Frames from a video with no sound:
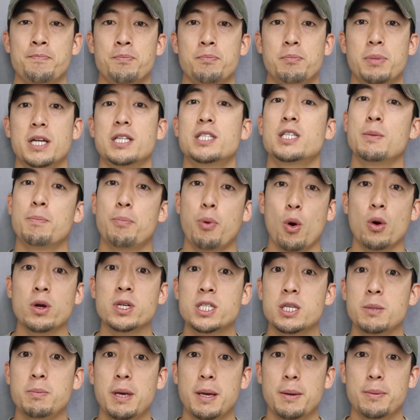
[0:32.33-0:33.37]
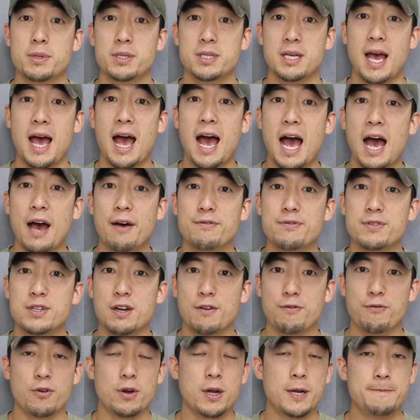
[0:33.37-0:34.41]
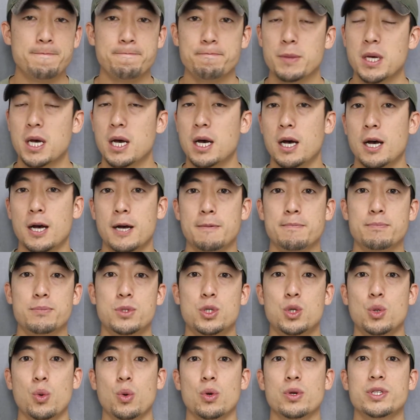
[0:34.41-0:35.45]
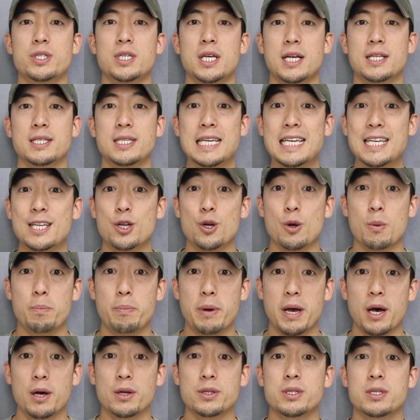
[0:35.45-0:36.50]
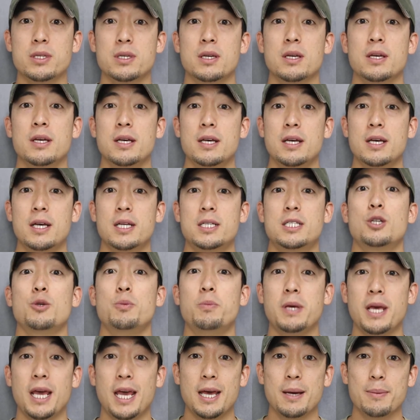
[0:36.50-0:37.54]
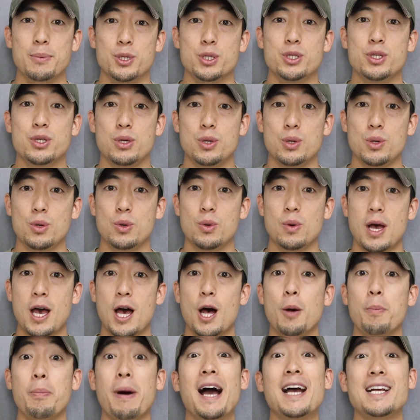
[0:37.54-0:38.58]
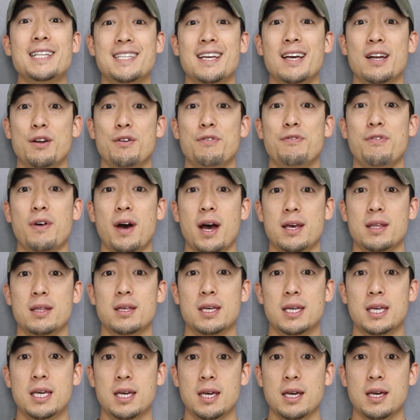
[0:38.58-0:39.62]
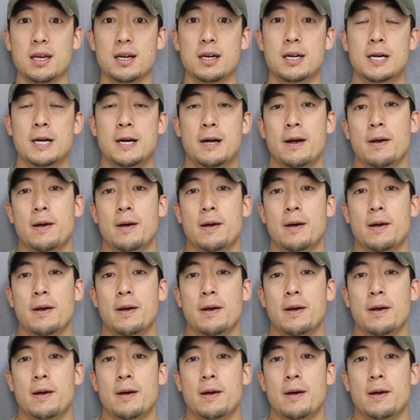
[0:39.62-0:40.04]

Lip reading: But it's important to be able to have different tool sets in your belt to be able to help identify the key.